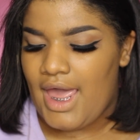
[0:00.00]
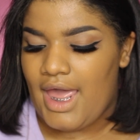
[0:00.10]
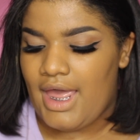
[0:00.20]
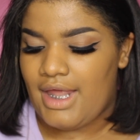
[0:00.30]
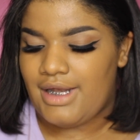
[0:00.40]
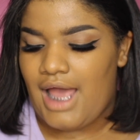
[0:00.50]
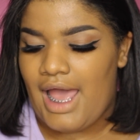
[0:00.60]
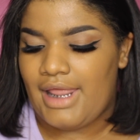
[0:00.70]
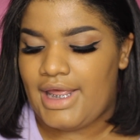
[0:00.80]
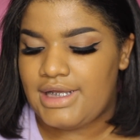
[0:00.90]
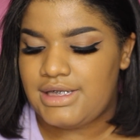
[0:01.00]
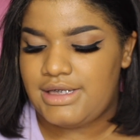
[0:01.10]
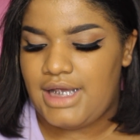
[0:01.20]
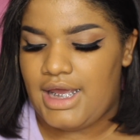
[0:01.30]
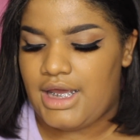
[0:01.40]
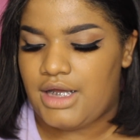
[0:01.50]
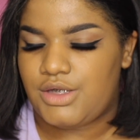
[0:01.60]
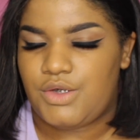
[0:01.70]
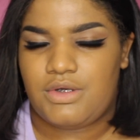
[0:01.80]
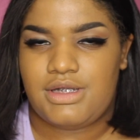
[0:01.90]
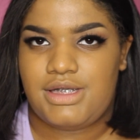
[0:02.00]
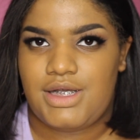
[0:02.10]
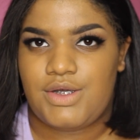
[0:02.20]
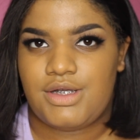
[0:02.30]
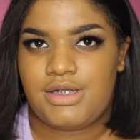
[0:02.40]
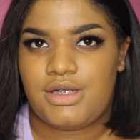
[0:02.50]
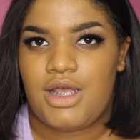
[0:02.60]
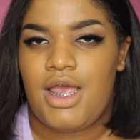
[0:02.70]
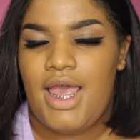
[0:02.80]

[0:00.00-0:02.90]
and I like to take 2 concealers,